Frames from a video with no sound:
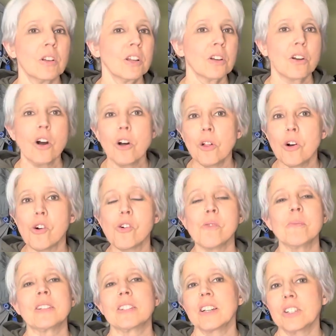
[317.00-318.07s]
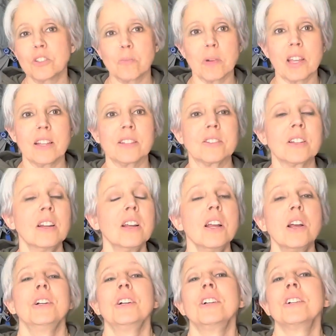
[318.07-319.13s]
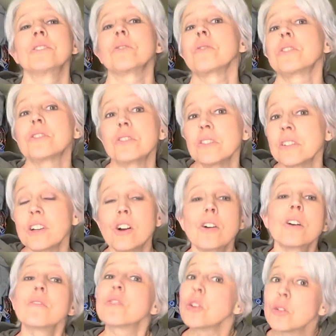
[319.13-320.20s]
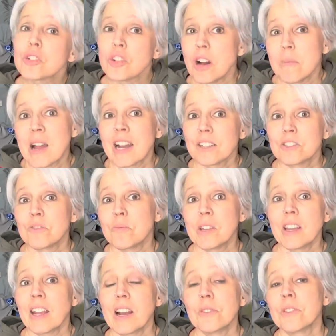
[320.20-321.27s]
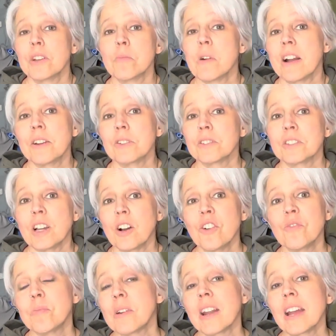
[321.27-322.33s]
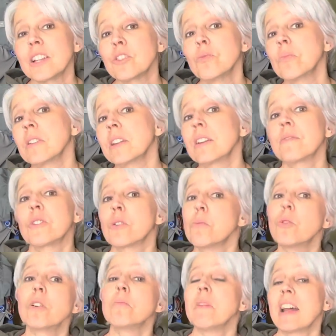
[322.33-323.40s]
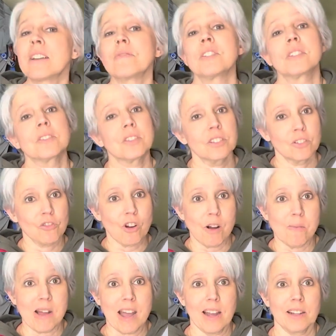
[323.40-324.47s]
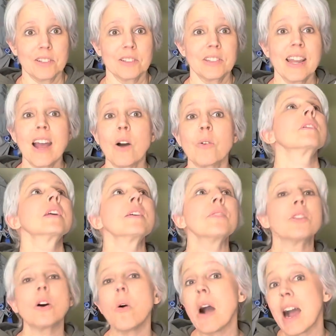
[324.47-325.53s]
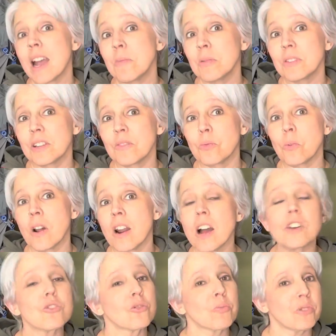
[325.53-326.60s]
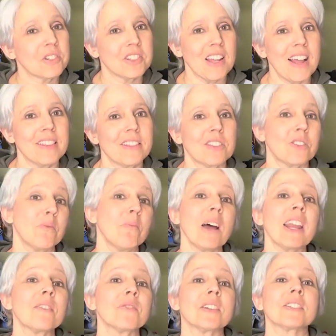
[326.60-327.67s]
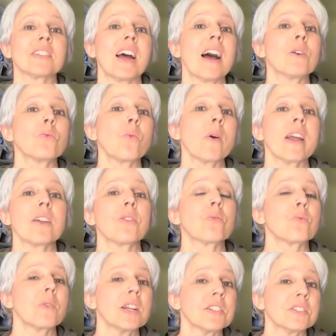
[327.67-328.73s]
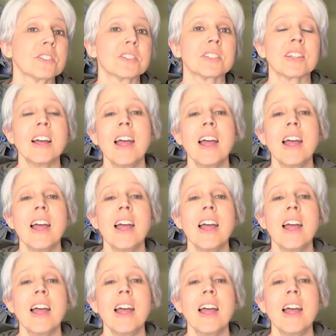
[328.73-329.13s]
call home and touch base. So there certainly are a few drawbacks of being out there by yourself, but I do believe there are more benefits than drawbacks. Now, even though I believe 100% that the benefits outweigh the risks